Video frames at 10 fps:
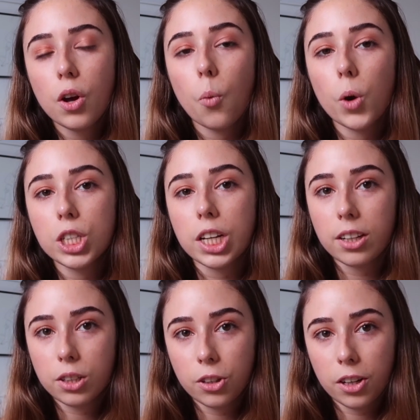which
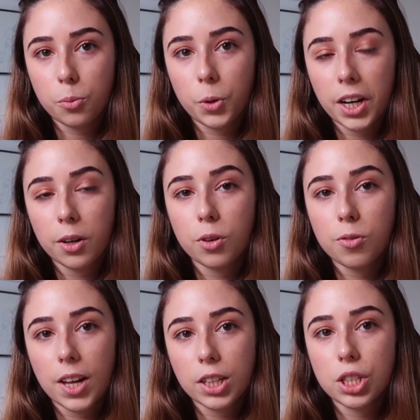included reading
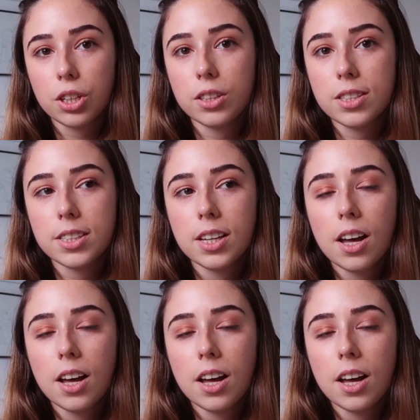reflections